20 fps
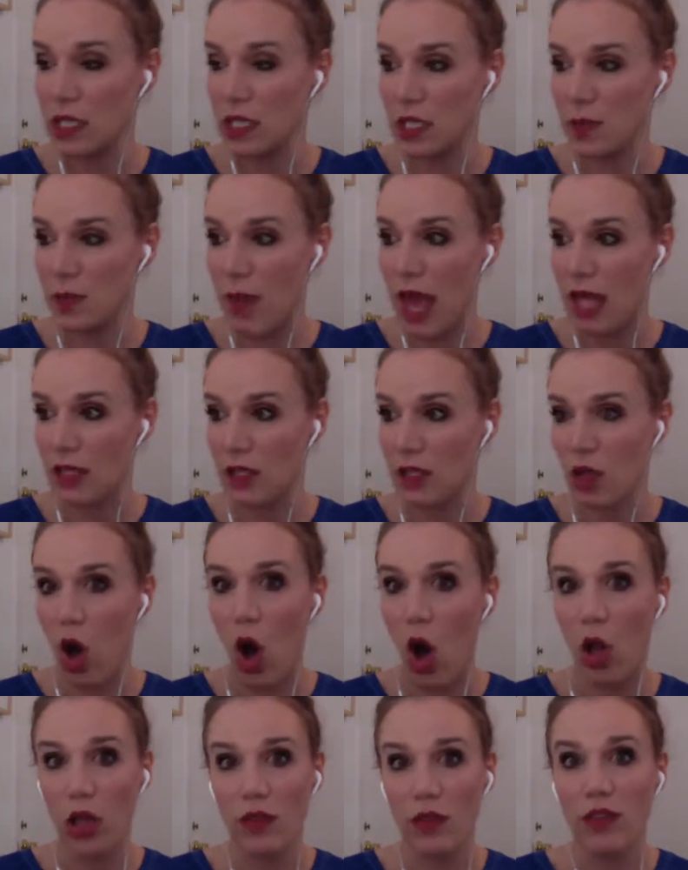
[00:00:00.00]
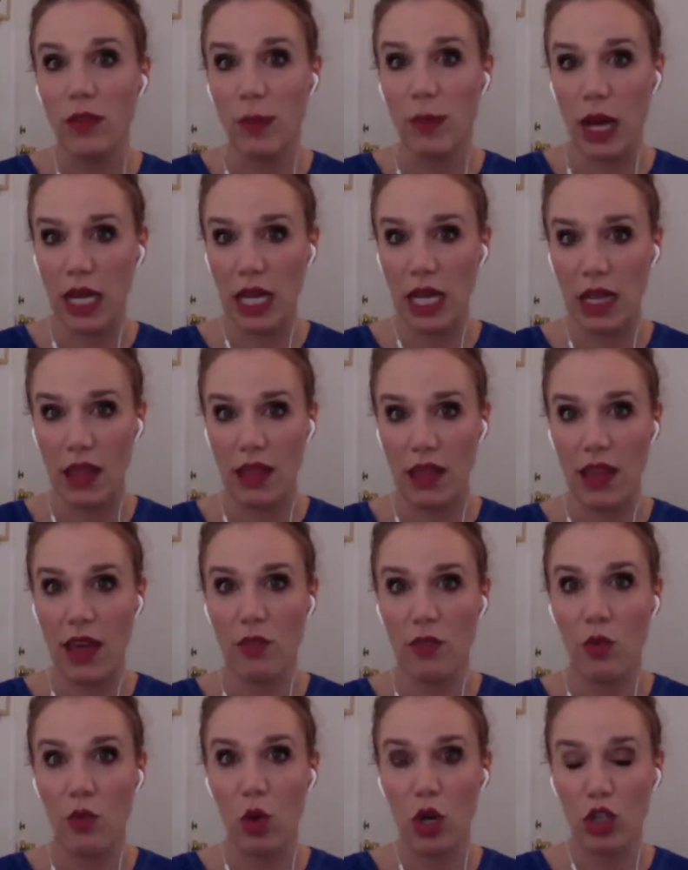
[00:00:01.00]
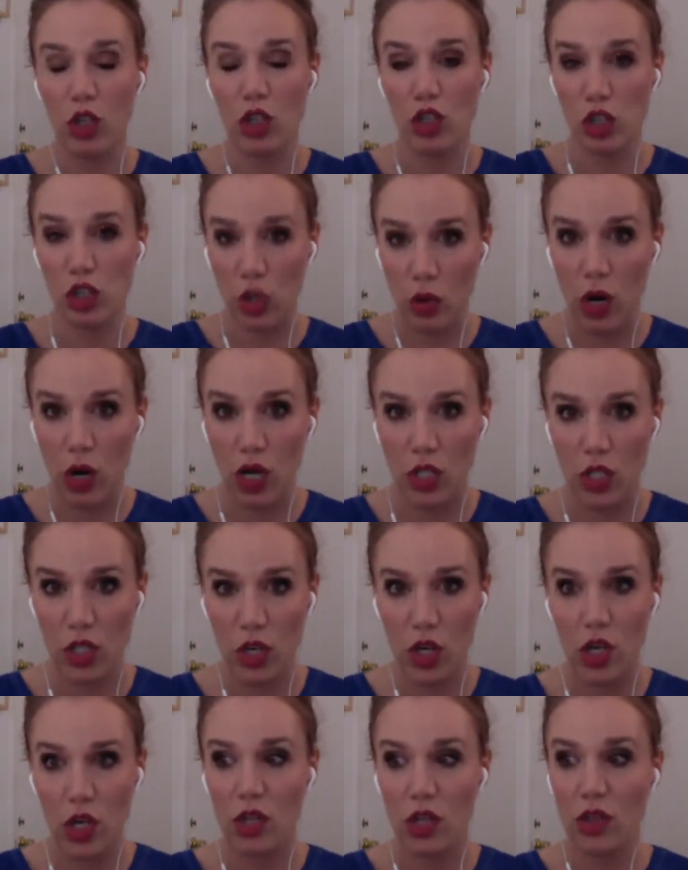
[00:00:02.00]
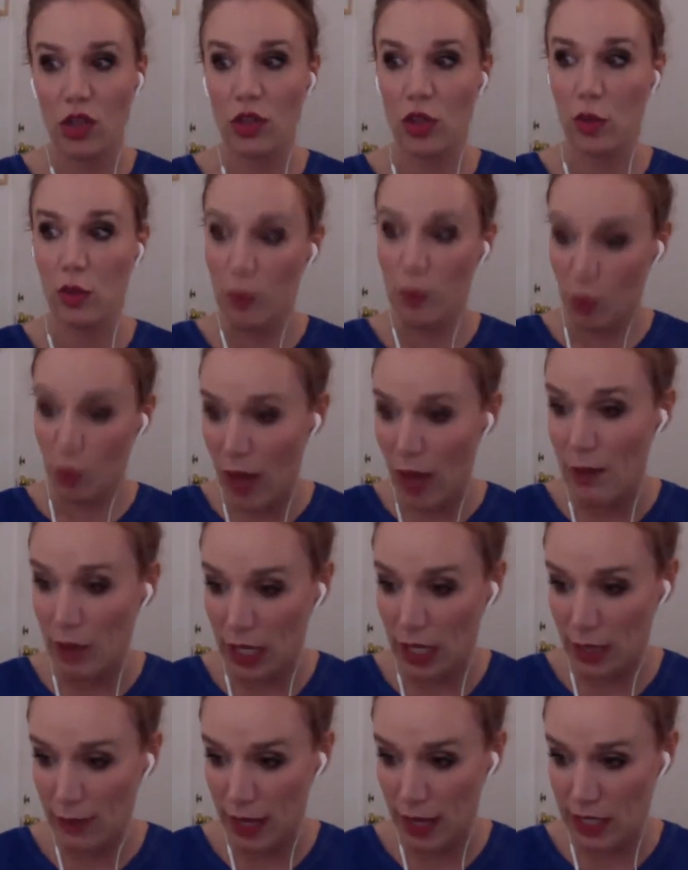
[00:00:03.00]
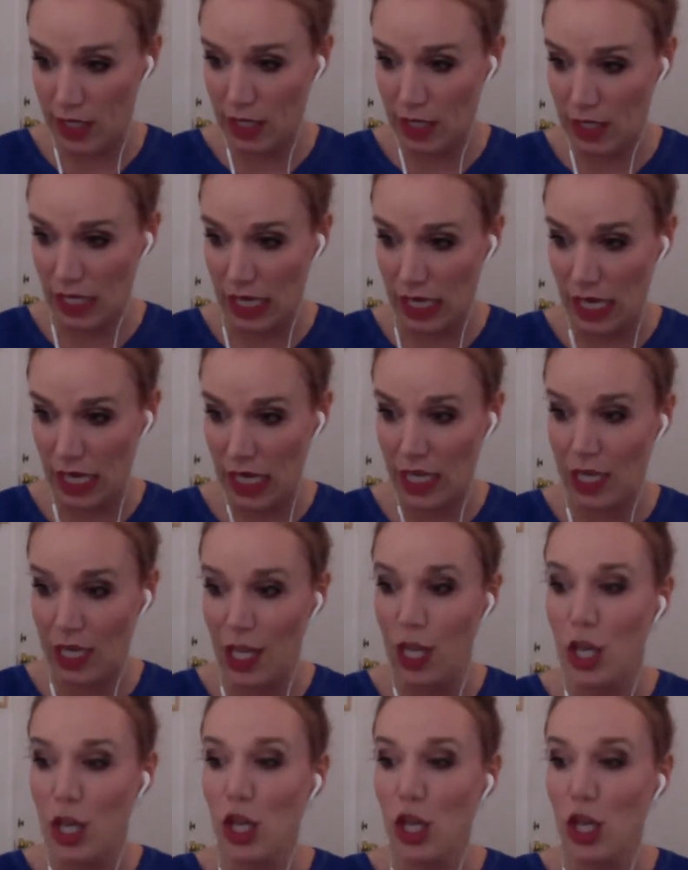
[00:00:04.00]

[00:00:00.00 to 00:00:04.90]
spends all of the money that they have worked so hard to earn, their rent money basically,